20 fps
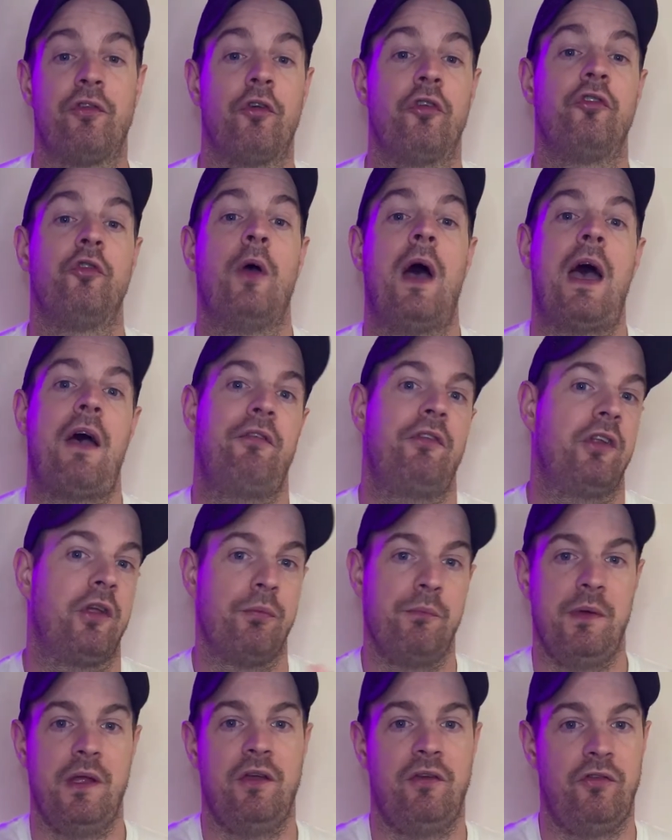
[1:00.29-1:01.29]
because you have to
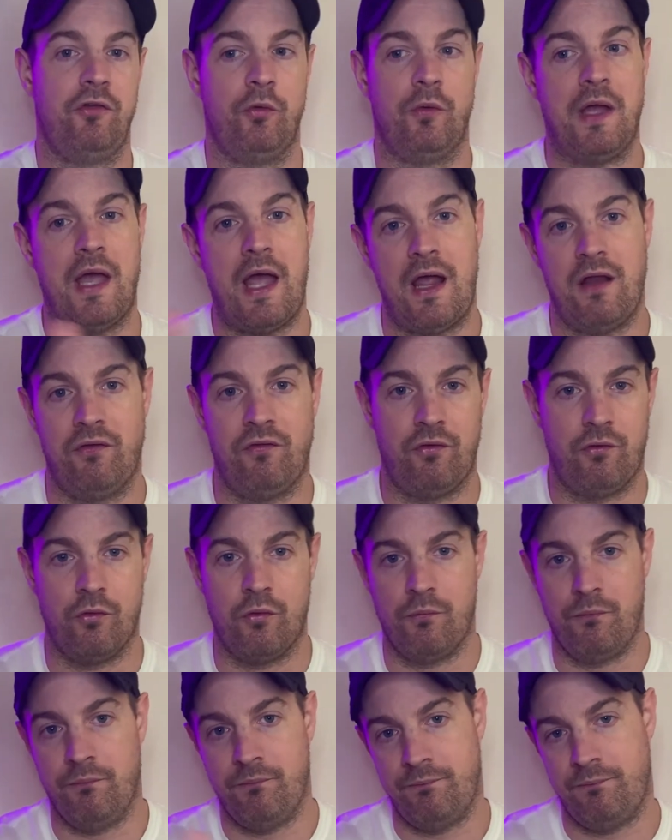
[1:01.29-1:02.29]
commit, you can't
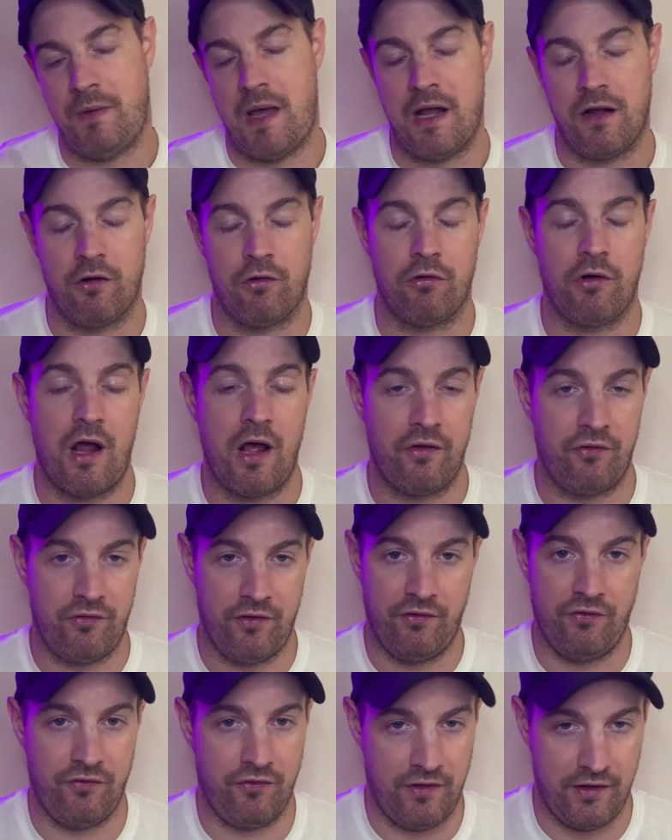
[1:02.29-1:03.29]
come back across,
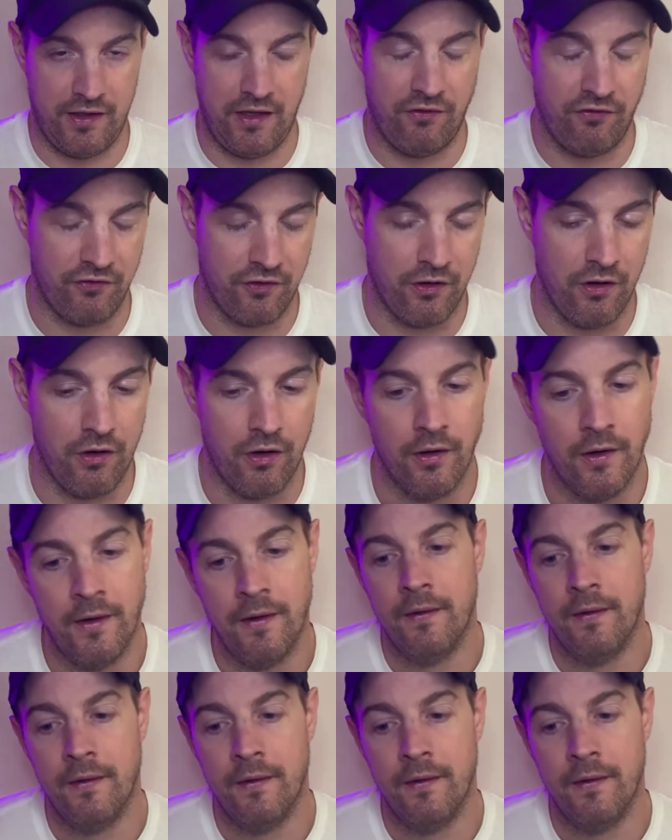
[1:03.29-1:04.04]
it's against the law.